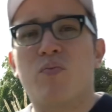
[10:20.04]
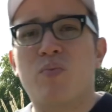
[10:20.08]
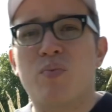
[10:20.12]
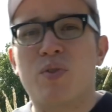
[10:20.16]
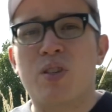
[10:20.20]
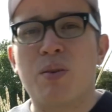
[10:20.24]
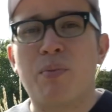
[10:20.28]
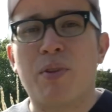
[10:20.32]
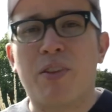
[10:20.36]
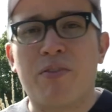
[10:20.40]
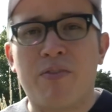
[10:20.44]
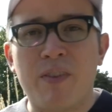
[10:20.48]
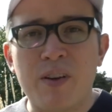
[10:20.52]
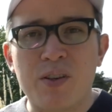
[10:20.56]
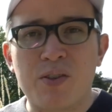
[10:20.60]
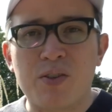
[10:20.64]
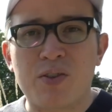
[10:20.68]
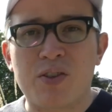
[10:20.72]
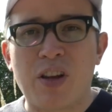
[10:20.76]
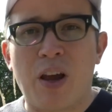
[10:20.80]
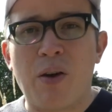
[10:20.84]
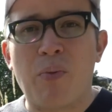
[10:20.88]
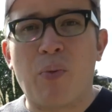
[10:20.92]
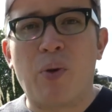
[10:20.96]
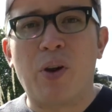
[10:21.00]
Some of the
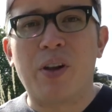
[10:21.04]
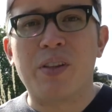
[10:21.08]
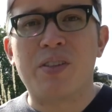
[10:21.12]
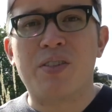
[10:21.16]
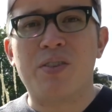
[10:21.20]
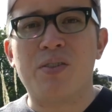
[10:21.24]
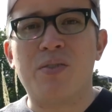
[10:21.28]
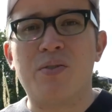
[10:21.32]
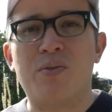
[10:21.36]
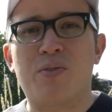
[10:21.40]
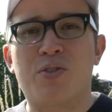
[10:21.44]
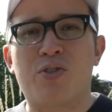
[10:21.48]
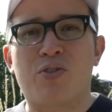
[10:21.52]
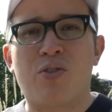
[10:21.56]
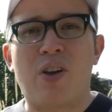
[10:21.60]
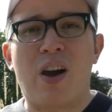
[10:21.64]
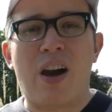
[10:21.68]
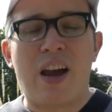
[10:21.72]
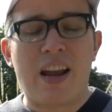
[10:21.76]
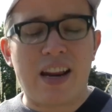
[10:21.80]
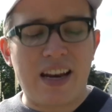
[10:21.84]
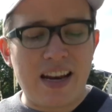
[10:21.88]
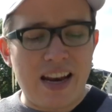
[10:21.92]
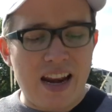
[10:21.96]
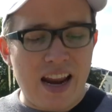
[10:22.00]
features I wanted to
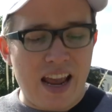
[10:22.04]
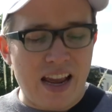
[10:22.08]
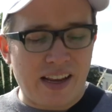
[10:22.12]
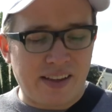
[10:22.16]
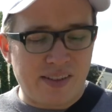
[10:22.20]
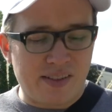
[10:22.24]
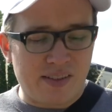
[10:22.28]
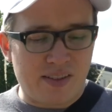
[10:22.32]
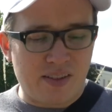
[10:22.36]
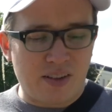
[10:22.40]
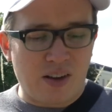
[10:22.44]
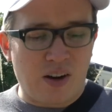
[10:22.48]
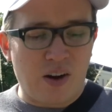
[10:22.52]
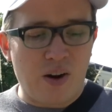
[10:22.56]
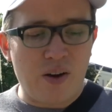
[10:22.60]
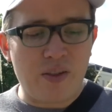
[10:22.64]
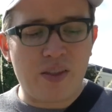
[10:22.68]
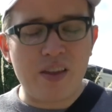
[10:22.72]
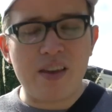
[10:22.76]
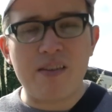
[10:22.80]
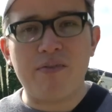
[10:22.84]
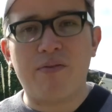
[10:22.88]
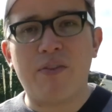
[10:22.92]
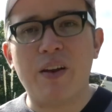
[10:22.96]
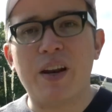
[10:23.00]
try next are
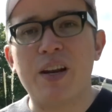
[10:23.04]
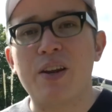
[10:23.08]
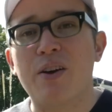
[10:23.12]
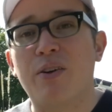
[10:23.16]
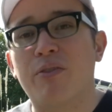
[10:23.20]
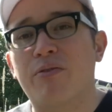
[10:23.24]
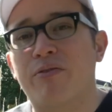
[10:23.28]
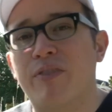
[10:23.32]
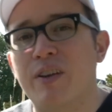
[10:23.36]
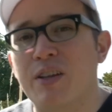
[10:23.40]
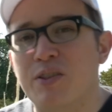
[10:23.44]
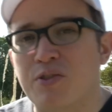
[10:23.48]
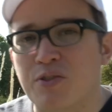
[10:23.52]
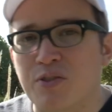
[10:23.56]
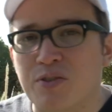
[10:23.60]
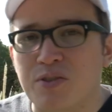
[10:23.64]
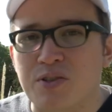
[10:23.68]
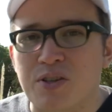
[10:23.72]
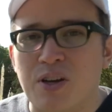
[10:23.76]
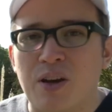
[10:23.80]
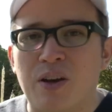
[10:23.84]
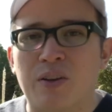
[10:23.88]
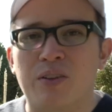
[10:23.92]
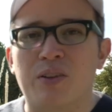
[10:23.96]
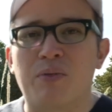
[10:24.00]
the video
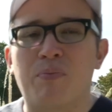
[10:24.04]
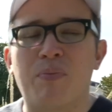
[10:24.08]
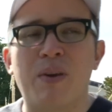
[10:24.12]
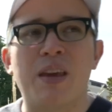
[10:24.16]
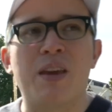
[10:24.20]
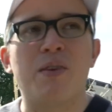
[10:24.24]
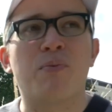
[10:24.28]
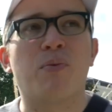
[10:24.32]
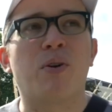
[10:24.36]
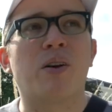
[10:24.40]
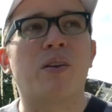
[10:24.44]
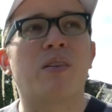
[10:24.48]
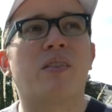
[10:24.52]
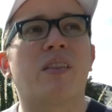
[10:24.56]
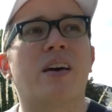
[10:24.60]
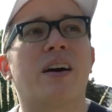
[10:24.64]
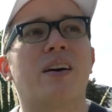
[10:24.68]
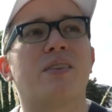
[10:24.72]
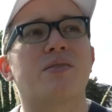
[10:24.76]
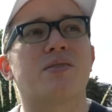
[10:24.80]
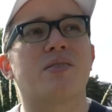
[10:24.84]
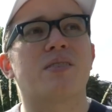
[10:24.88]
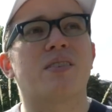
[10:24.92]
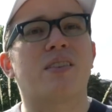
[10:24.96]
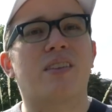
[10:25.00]
features on the
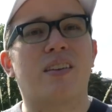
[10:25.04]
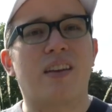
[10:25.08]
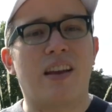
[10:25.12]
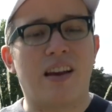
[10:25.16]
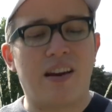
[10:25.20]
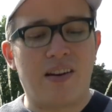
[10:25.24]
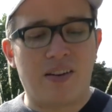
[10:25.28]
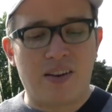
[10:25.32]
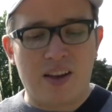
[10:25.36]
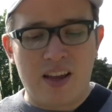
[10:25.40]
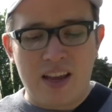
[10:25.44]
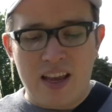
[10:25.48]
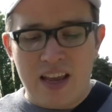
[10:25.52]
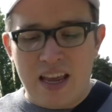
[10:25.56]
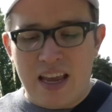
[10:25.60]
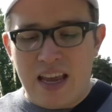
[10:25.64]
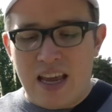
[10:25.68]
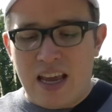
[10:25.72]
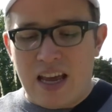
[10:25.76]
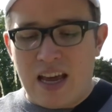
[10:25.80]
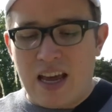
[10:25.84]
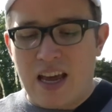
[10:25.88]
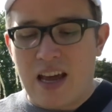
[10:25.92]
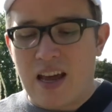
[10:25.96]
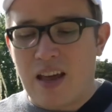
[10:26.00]
P1000. Now,
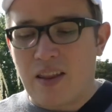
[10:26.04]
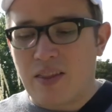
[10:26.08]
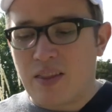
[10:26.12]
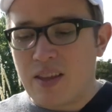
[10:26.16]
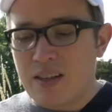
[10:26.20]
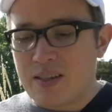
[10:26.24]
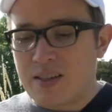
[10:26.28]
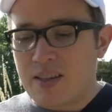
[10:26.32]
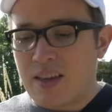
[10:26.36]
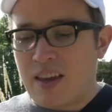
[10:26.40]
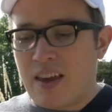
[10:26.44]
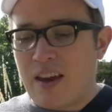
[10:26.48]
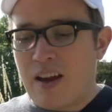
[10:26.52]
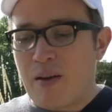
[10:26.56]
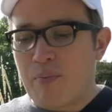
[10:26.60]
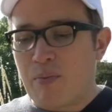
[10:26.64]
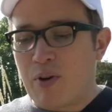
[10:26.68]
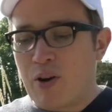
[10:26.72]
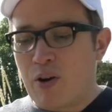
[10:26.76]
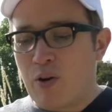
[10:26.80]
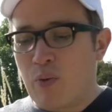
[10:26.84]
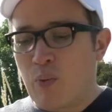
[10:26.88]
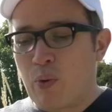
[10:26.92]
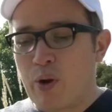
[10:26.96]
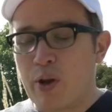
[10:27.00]
this
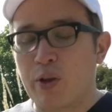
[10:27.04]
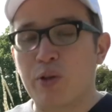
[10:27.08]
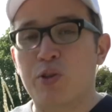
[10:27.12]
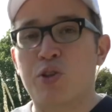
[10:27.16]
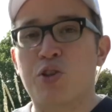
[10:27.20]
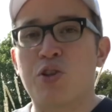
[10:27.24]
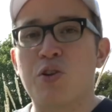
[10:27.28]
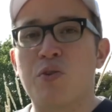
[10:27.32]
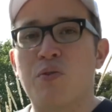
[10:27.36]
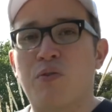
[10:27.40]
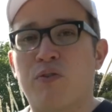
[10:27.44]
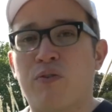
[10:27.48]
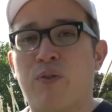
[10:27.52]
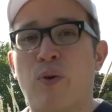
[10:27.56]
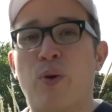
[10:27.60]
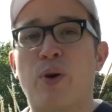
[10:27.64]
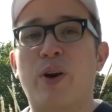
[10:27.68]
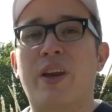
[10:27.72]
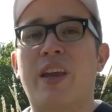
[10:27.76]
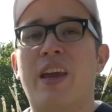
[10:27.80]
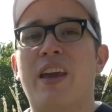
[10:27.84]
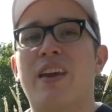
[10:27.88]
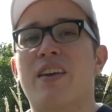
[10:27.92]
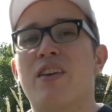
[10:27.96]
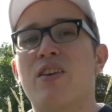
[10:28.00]
camera will shoot
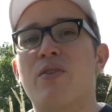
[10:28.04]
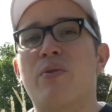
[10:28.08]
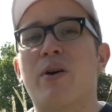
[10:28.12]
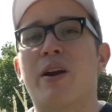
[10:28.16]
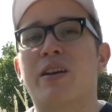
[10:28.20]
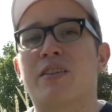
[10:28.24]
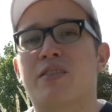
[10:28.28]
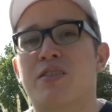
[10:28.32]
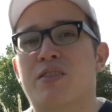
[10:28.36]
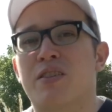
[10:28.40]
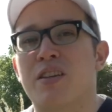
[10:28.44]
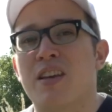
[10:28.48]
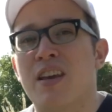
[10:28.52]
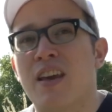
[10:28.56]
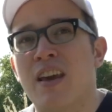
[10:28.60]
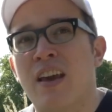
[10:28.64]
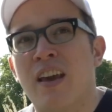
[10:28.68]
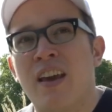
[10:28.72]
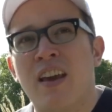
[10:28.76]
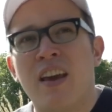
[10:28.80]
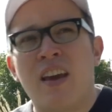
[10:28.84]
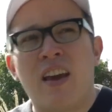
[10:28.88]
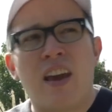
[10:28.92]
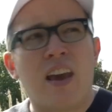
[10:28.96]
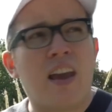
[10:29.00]
4K UHD
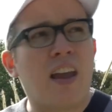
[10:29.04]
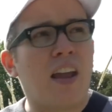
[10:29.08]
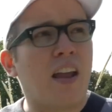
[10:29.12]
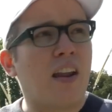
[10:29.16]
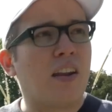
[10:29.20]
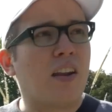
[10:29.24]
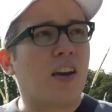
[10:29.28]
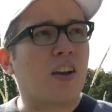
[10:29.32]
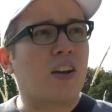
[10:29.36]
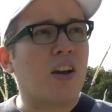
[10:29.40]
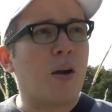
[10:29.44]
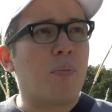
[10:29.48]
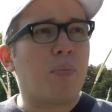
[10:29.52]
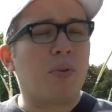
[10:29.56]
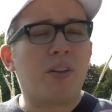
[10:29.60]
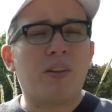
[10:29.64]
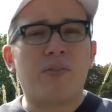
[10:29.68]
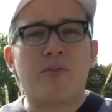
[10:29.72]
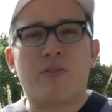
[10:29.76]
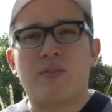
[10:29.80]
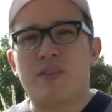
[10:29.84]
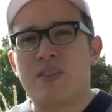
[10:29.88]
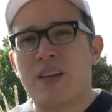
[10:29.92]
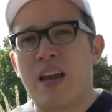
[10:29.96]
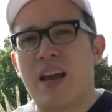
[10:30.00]
and a couple
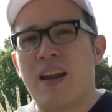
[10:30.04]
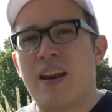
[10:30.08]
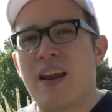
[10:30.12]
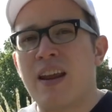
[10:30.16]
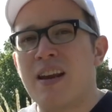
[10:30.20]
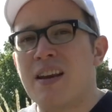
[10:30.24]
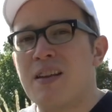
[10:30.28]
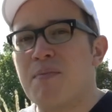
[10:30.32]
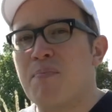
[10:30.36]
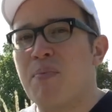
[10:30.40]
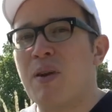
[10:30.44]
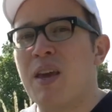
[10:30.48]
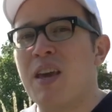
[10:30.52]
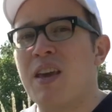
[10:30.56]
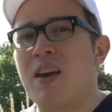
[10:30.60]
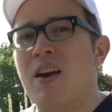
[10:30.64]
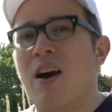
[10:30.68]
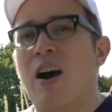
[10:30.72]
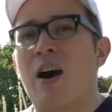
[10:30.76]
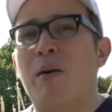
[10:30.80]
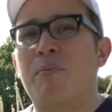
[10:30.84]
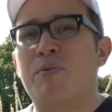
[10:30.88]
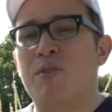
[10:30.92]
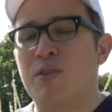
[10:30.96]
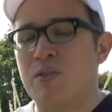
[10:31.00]
of 1080p
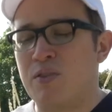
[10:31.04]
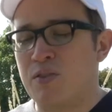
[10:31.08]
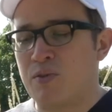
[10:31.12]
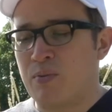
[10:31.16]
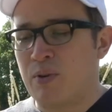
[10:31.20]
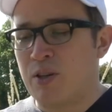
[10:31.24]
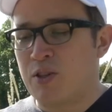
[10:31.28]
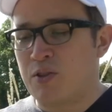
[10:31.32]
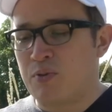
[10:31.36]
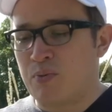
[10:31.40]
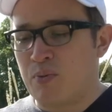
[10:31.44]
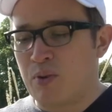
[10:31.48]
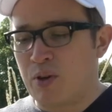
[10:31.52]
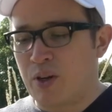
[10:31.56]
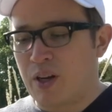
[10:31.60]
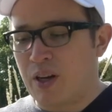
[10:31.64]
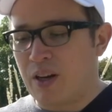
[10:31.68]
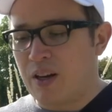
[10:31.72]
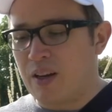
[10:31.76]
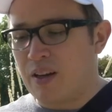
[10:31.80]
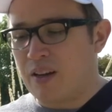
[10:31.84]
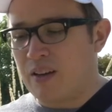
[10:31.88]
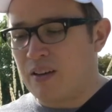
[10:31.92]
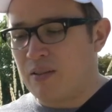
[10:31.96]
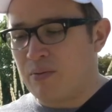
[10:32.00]
options, which we're
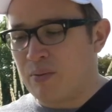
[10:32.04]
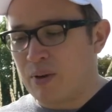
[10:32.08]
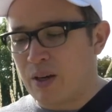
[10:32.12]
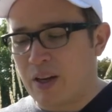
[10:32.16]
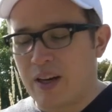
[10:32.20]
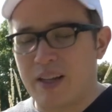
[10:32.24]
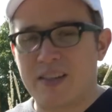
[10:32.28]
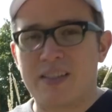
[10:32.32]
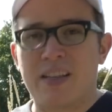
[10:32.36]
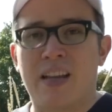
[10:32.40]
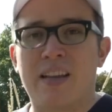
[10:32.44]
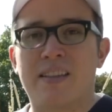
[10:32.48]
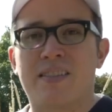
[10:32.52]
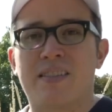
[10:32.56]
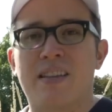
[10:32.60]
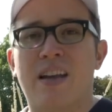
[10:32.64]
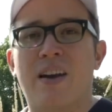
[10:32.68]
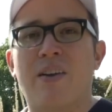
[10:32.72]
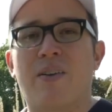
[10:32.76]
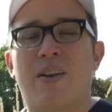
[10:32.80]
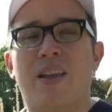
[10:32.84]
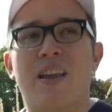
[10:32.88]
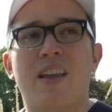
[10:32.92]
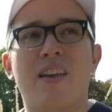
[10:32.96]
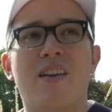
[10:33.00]
gonna test
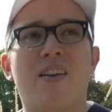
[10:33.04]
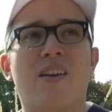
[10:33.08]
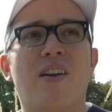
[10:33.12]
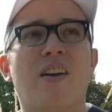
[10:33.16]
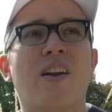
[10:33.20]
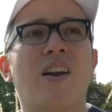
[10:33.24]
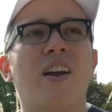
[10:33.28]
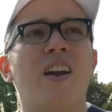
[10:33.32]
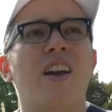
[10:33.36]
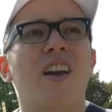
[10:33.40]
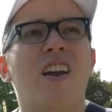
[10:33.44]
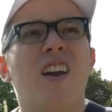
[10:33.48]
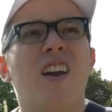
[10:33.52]
out here.